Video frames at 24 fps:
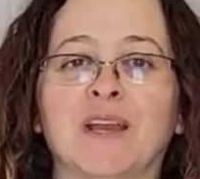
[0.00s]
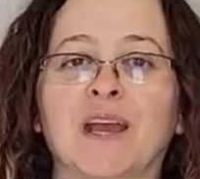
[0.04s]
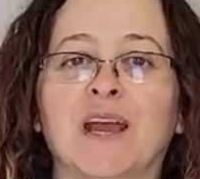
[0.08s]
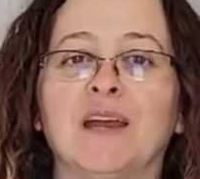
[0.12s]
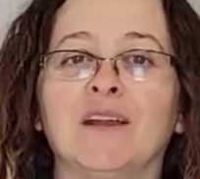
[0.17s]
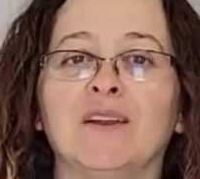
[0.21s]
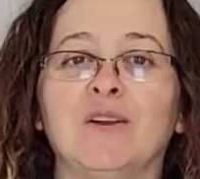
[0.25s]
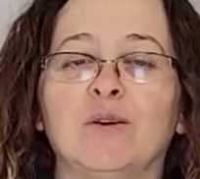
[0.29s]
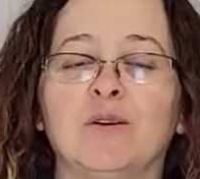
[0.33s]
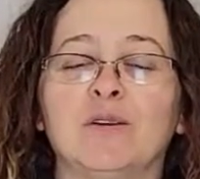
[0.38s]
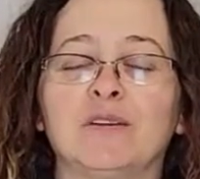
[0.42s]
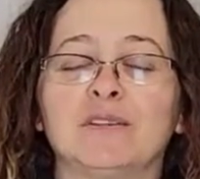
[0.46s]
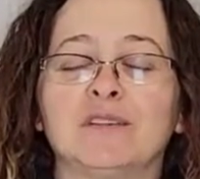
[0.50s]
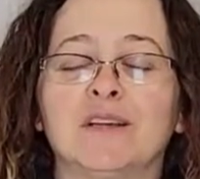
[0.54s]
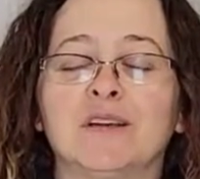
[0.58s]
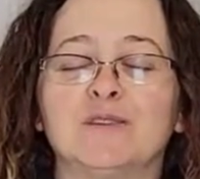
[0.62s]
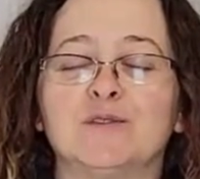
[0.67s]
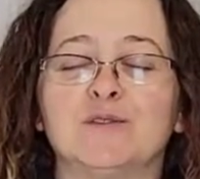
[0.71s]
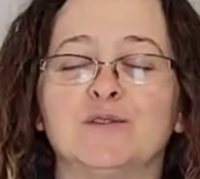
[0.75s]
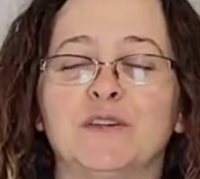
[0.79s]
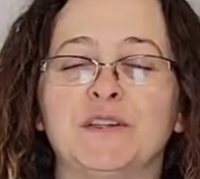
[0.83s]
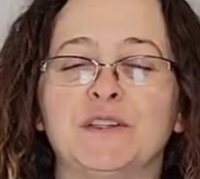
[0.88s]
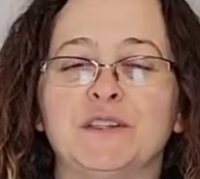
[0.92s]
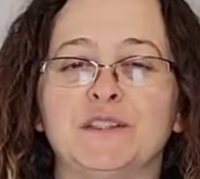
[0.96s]
I know it
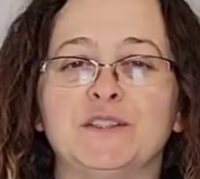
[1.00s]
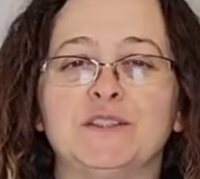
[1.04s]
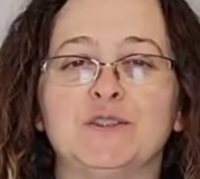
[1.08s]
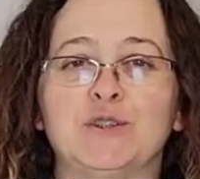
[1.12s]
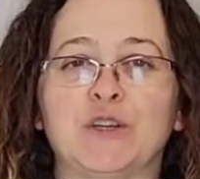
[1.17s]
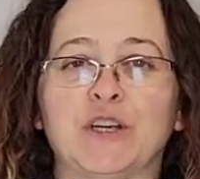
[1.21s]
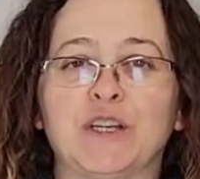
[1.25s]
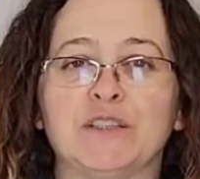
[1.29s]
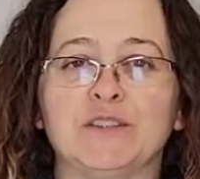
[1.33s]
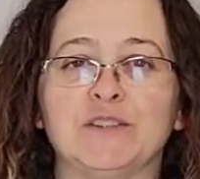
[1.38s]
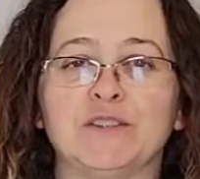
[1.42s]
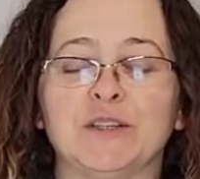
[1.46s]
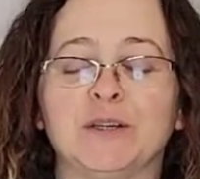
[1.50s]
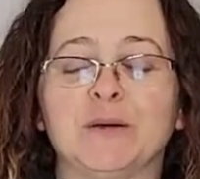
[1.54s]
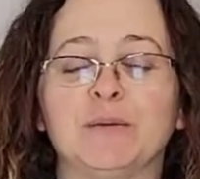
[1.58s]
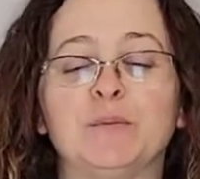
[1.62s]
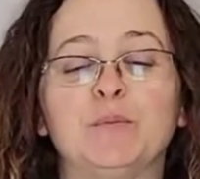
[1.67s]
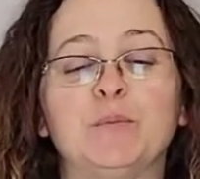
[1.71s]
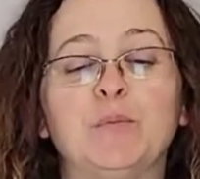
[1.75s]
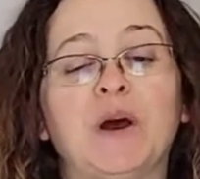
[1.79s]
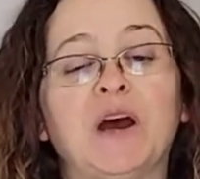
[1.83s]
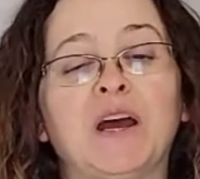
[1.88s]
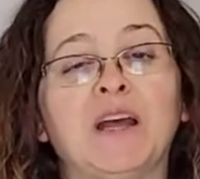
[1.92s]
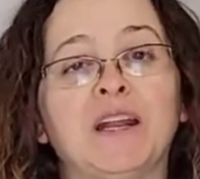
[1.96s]
sounds very strange,
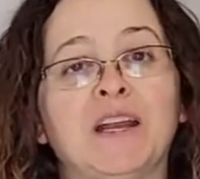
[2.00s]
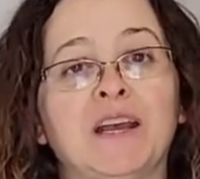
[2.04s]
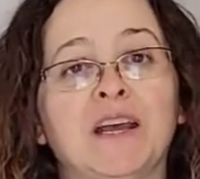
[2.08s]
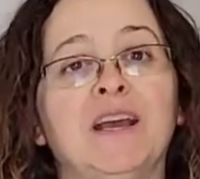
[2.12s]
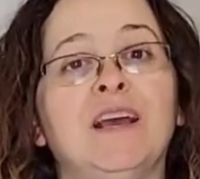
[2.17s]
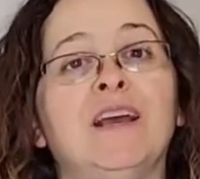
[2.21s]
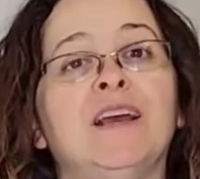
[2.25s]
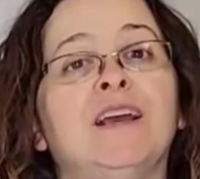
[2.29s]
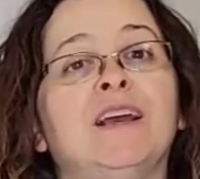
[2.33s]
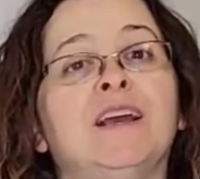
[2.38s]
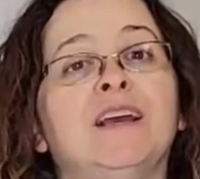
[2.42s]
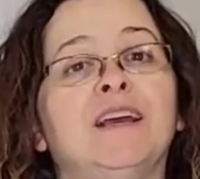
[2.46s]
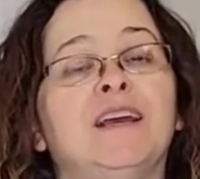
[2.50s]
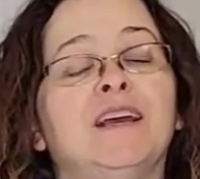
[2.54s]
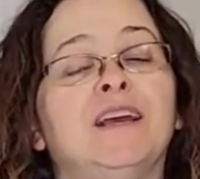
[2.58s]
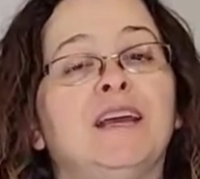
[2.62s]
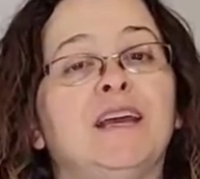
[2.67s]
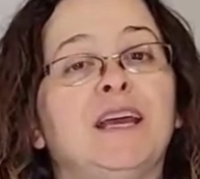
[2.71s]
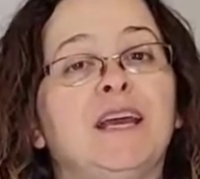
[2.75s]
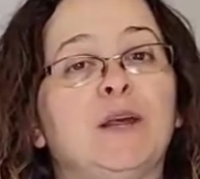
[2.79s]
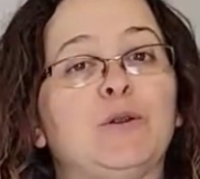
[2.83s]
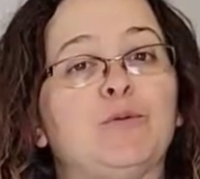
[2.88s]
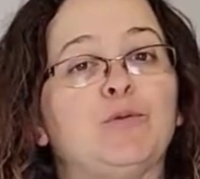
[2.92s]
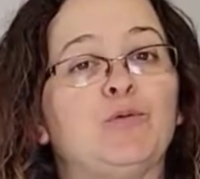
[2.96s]
but
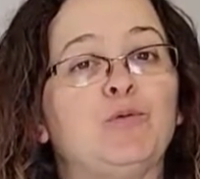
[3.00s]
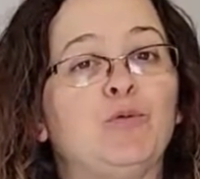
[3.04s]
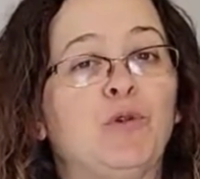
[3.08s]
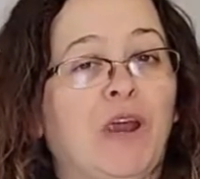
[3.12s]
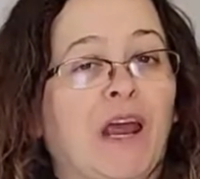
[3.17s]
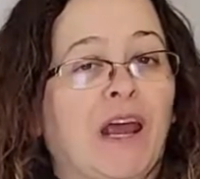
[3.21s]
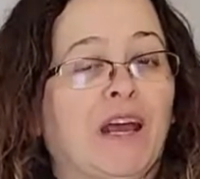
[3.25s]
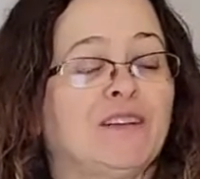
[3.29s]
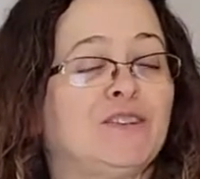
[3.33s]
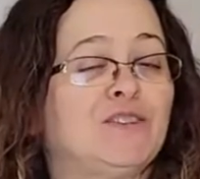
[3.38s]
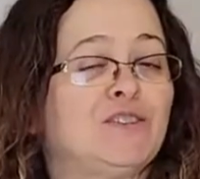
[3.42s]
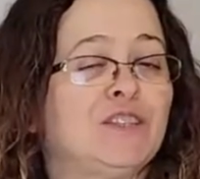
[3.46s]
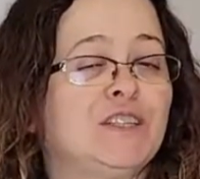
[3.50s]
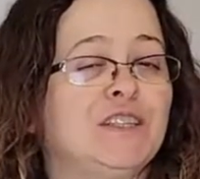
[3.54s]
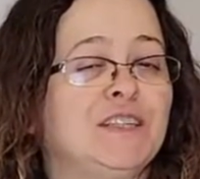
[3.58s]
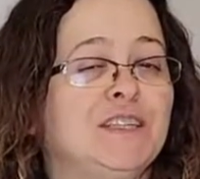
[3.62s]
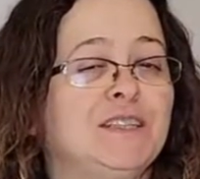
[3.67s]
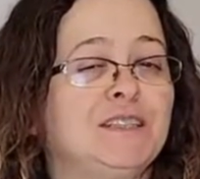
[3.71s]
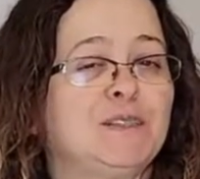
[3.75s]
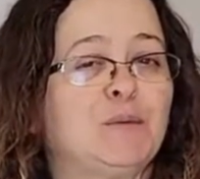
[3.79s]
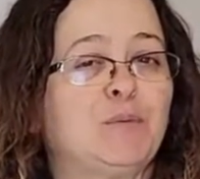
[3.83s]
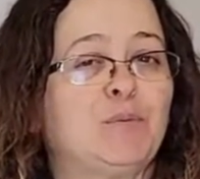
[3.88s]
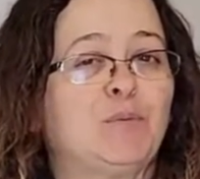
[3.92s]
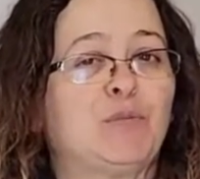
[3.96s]
it actually
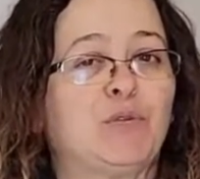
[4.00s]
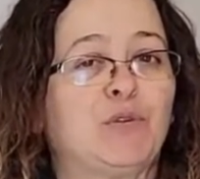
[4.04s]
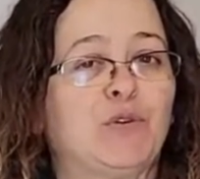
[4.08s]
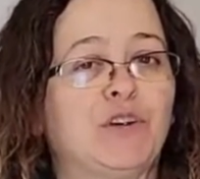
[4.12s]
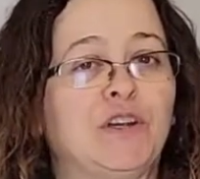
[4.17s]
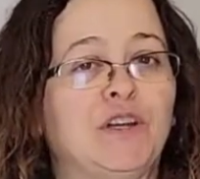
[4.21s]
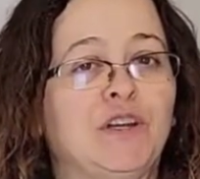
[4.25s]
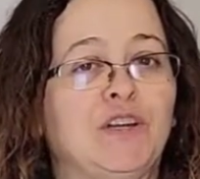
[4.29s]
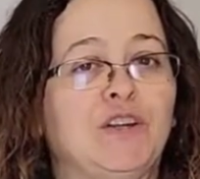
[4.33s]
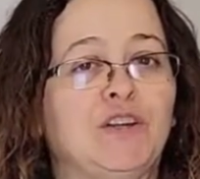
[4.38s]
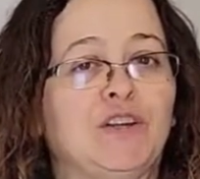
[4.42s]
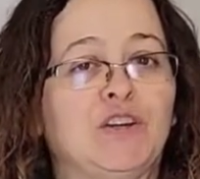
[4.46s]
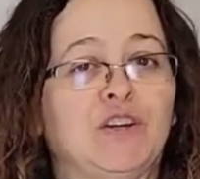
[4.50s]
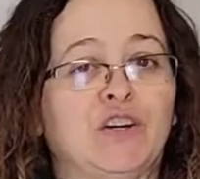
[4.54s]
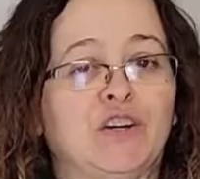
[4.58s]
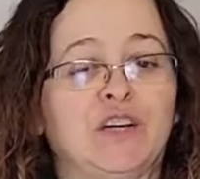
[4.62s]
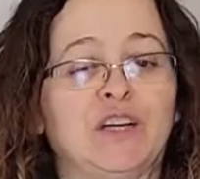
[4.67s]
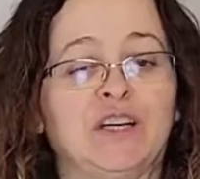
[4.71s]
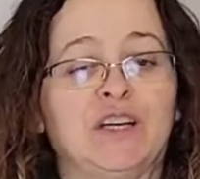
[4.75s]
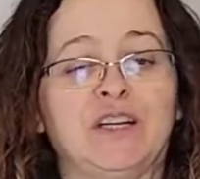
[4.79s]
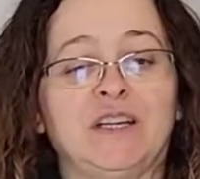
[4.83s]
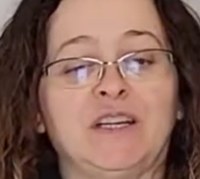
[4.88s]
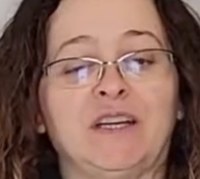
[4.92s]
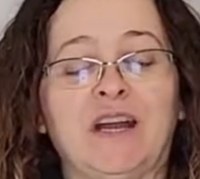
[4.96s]
is a pretty
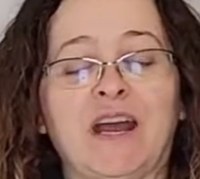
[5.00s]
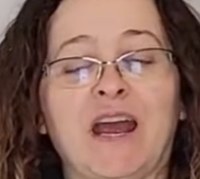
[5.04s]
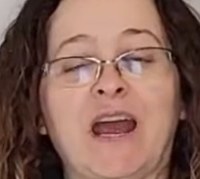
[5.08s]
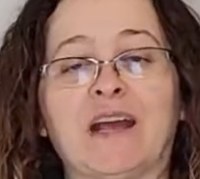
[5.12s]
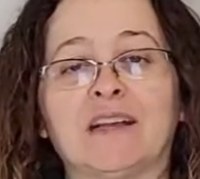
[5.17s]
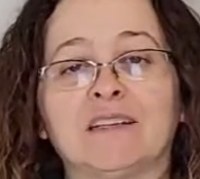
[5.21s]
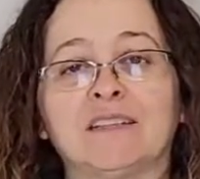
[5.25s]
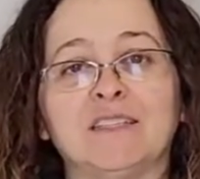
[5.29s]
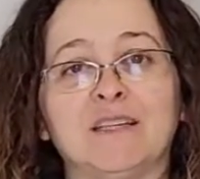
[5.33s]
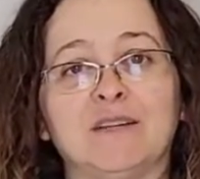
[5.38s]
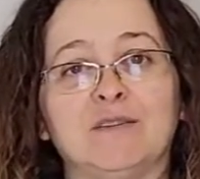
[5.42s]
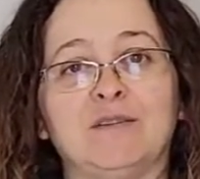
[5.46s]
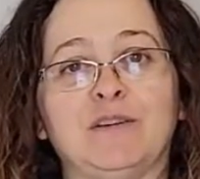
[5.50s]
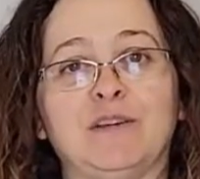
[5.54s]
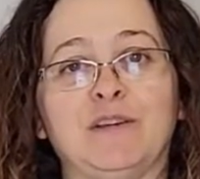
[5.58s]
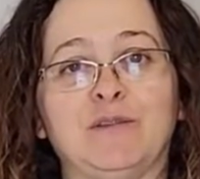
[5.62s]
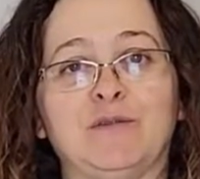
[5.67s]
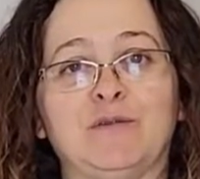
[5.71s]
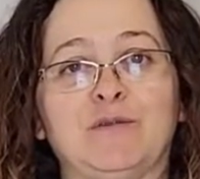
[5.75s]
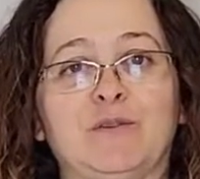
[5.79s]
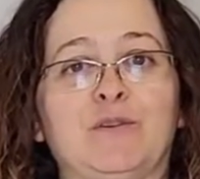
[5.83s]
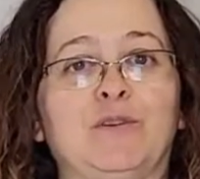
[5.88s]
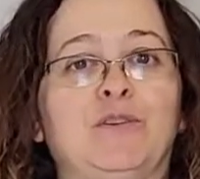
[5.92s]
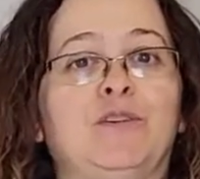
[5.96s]
good activity
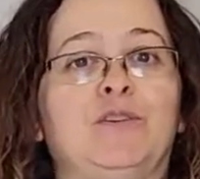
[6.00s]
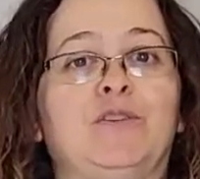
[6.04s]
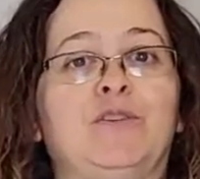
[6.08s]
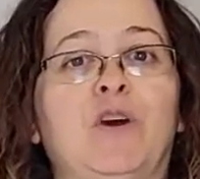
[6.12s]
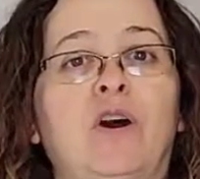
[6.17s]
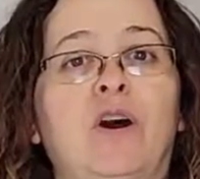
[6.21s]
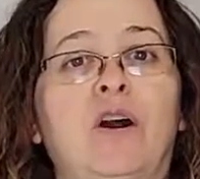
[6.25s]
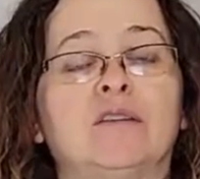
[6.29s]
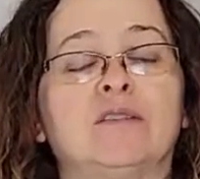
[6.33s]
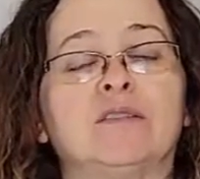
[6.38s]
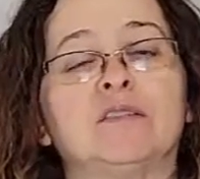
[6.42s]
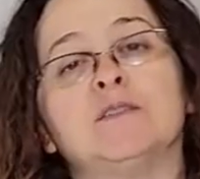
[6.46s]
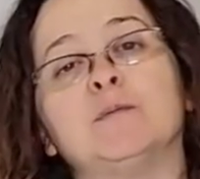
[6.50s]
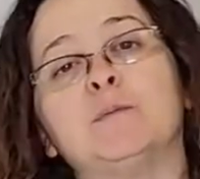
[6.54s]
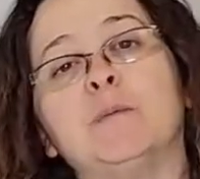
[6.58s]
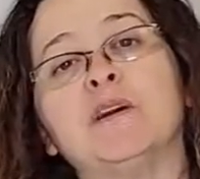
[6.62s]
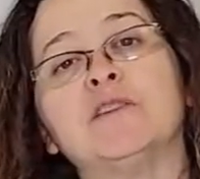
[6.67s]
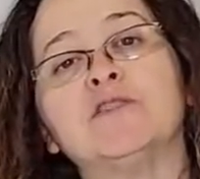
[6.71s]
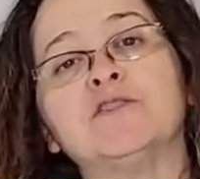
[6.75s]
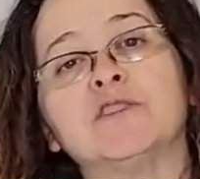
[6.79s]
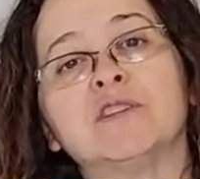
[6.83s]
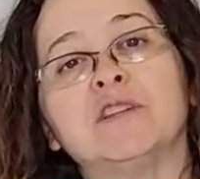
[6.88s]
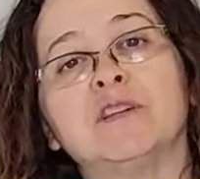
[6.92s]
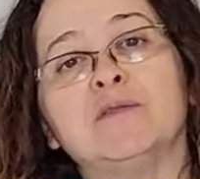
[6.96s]
for the dogs,
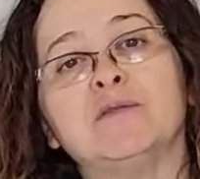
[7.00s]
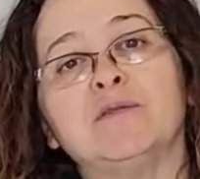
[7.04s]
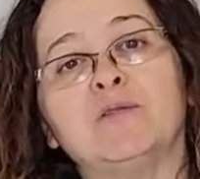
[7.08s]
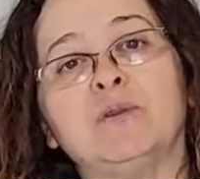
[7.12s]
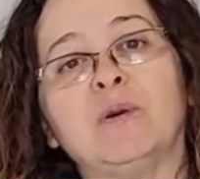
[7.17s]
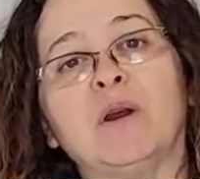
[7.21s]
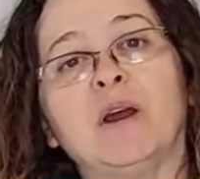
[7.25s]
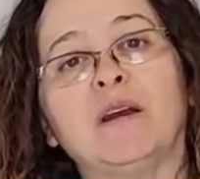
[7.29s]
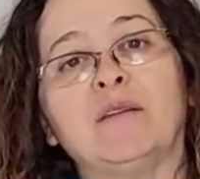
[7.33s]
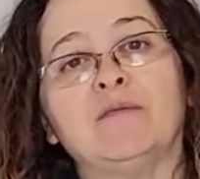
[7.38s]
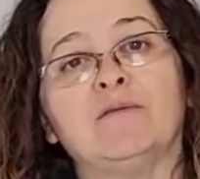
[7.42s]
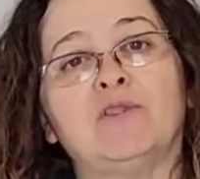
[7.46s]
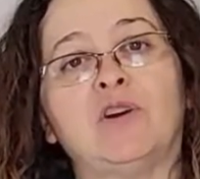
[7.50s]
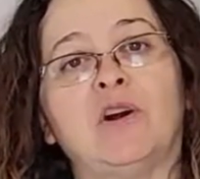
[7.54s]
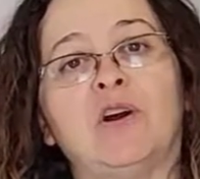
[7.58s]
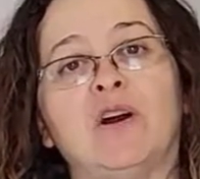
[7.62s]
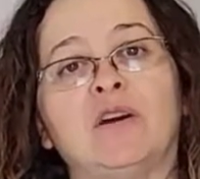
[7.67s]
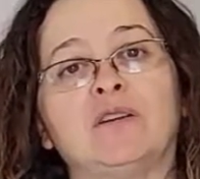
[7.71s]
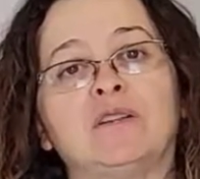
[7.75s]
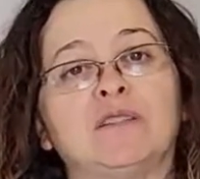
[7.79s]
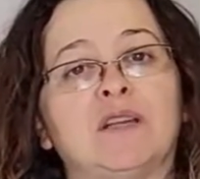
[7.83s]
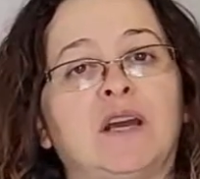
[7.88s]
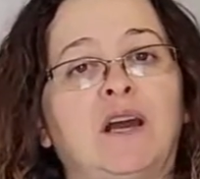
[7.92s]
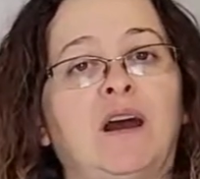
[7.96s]
especially if you have
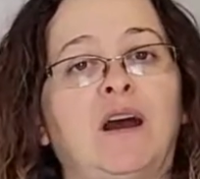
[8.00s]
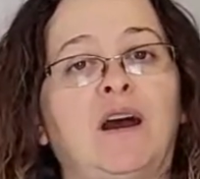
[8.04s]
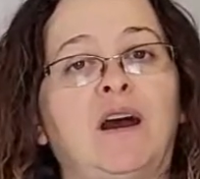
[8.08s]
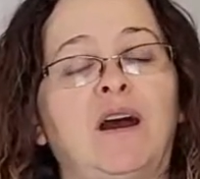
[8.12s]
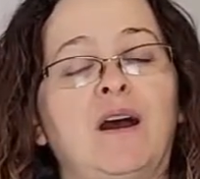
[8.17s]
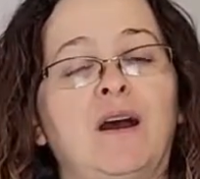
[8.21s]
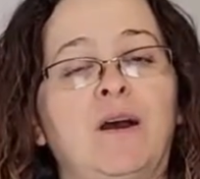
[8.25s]
dogs that